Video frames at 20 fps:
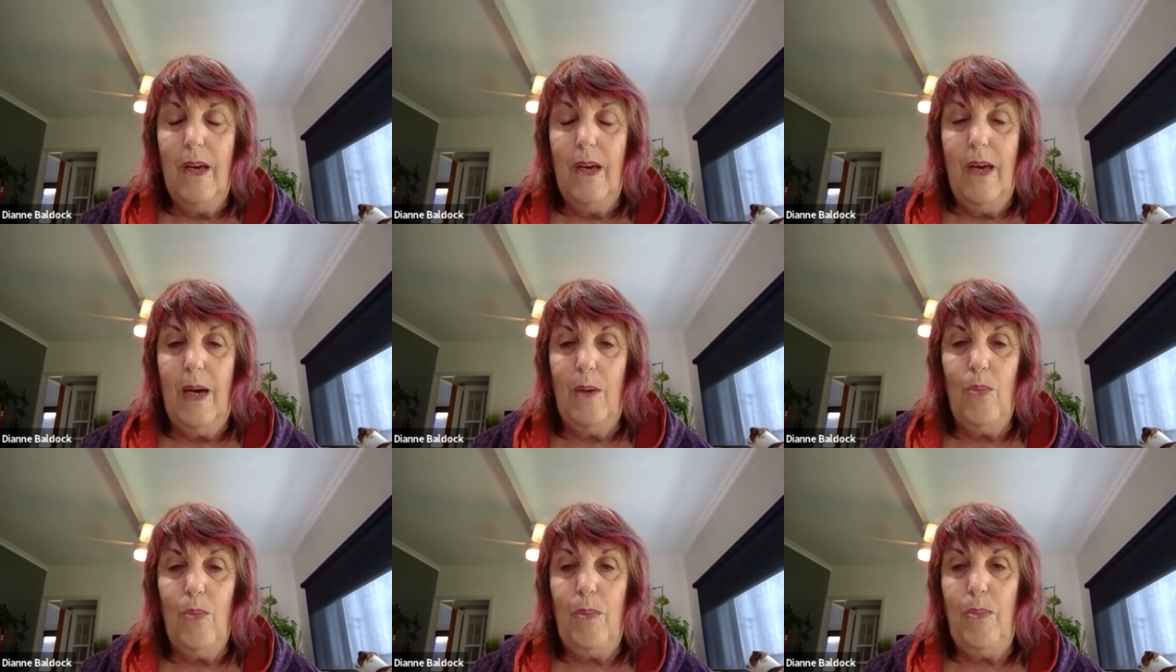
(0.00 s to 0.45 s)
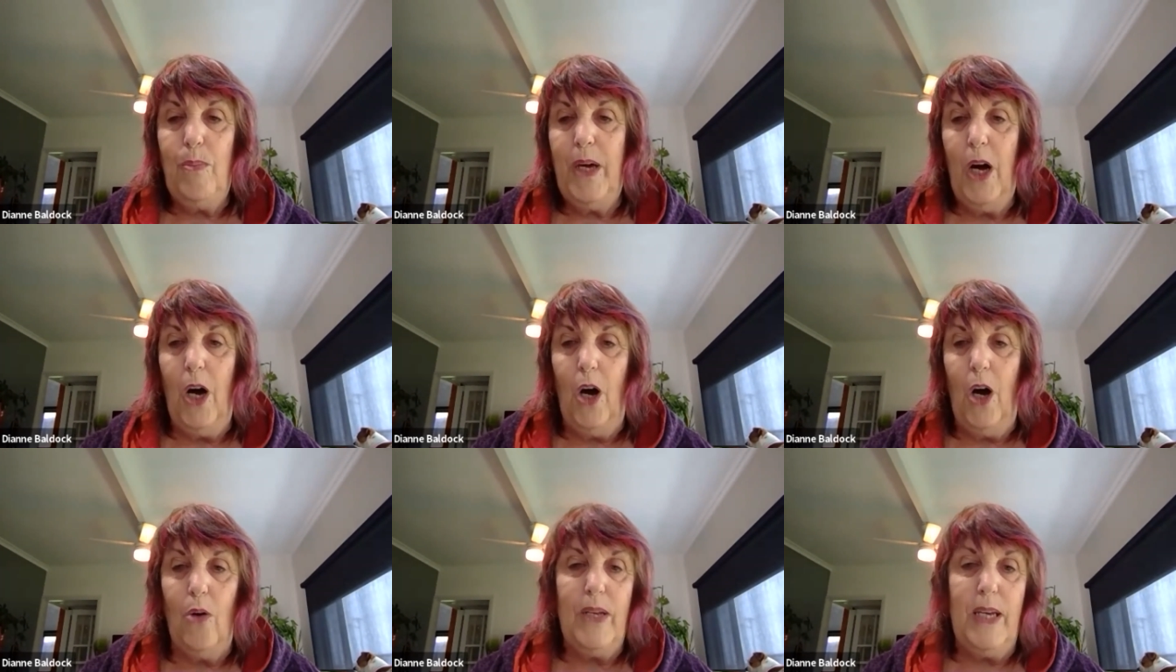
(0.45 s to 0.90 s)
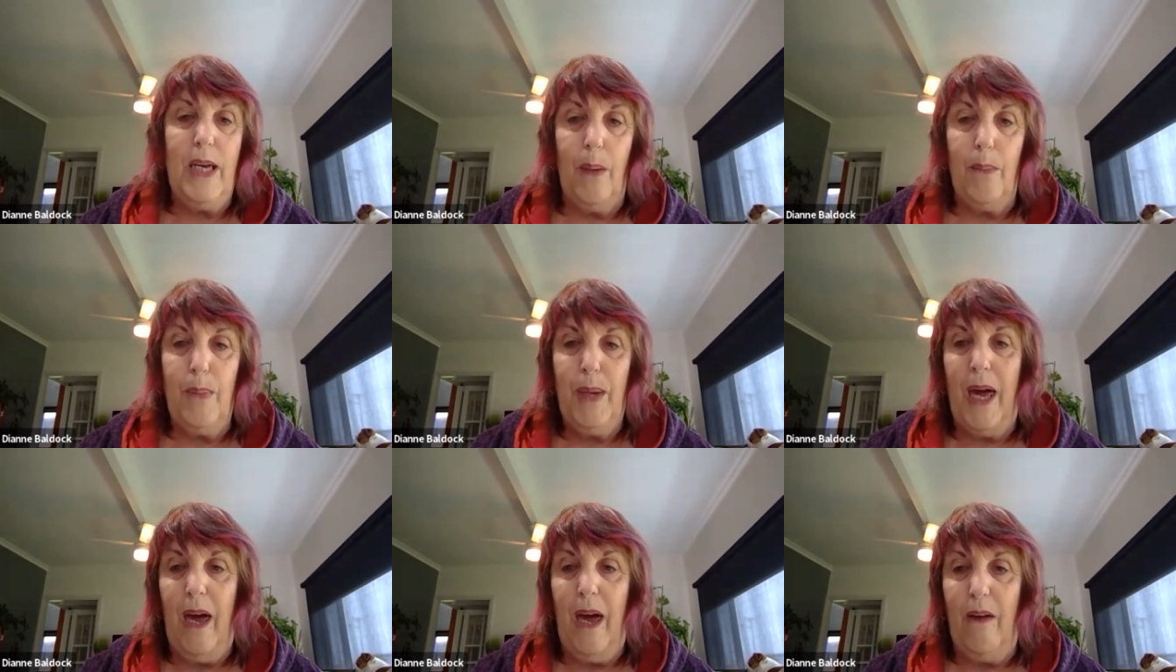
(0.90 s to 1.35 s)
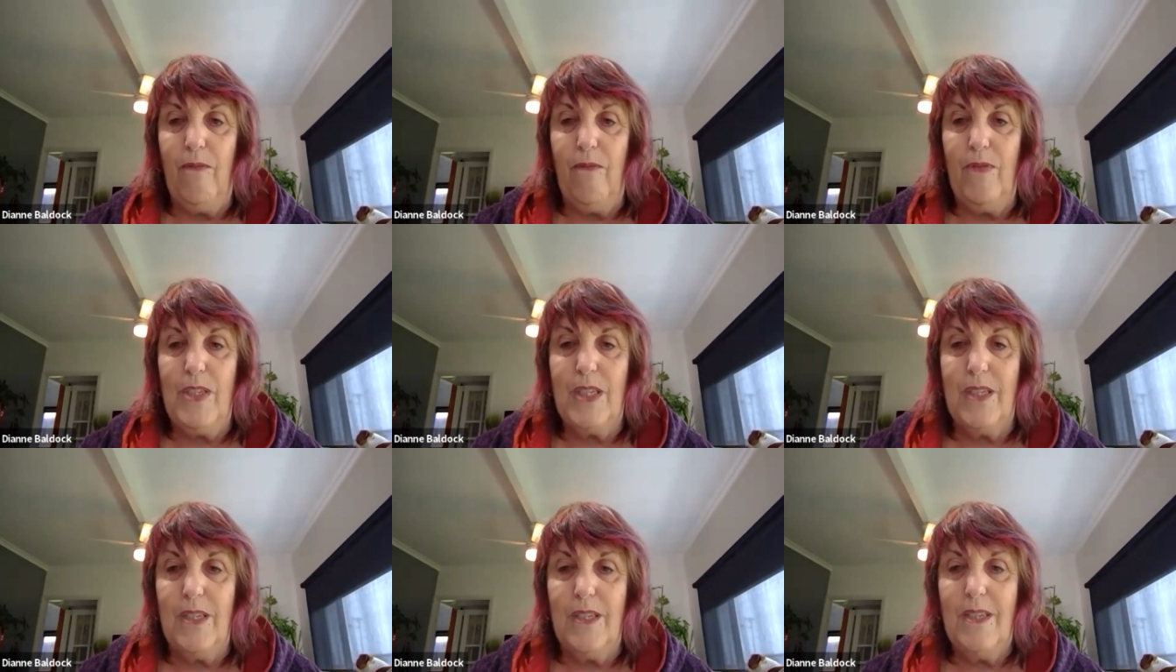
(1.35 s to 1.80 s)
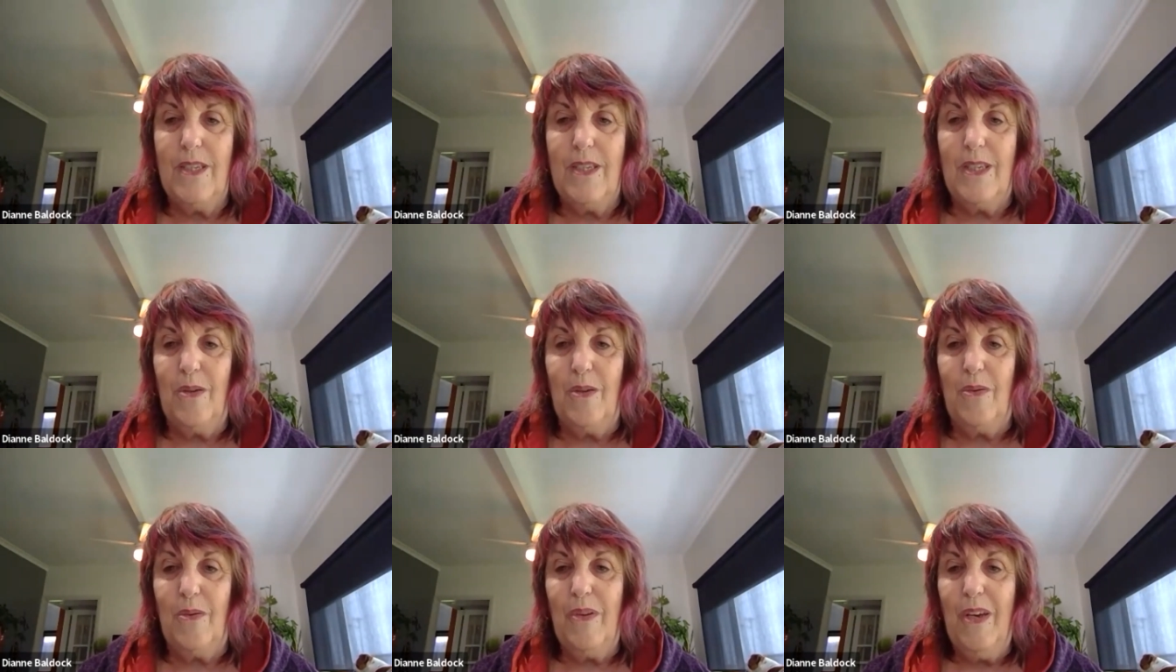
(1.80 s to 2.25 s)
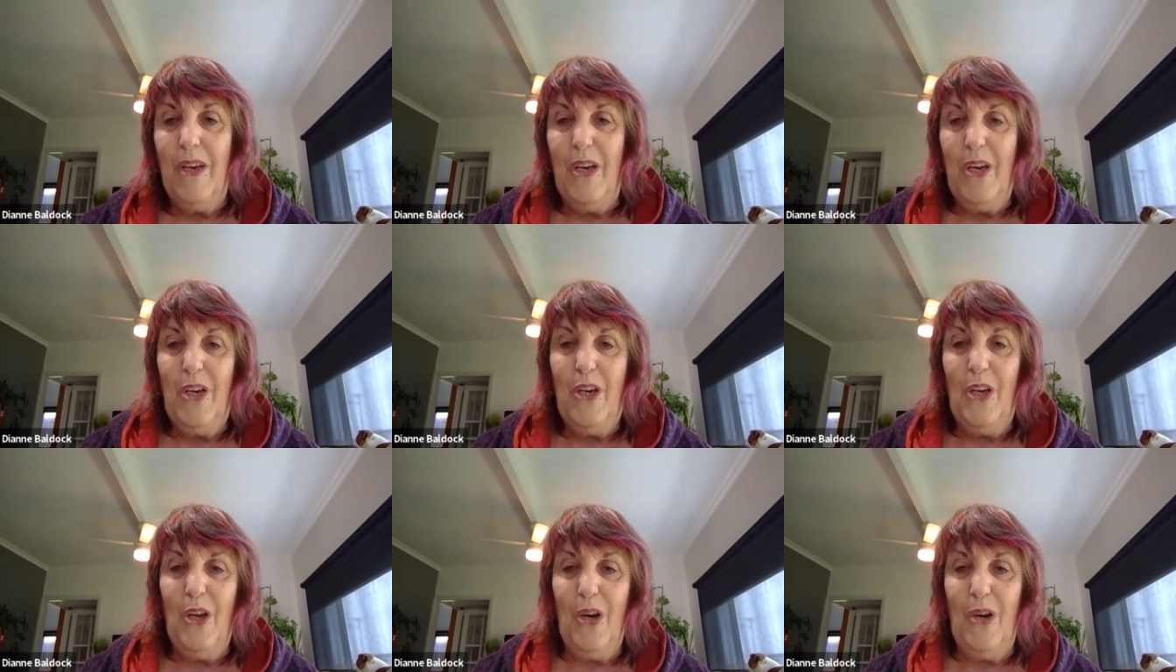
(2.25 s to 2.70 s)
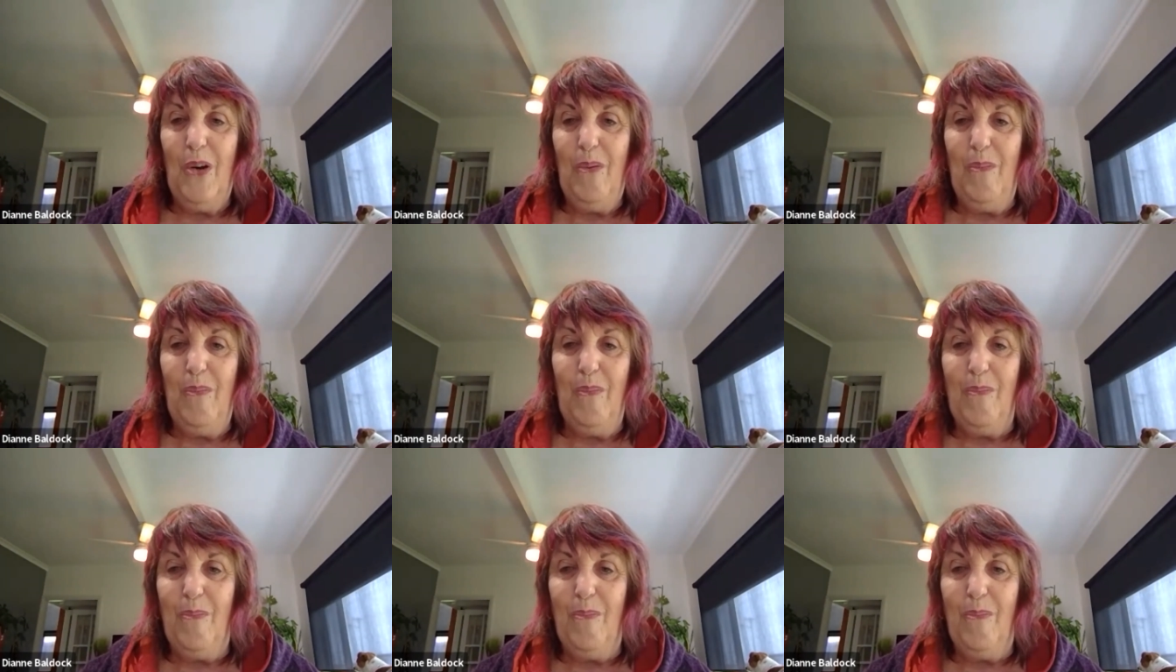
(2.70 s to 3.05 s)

And we'd be holding up canvases and, you know,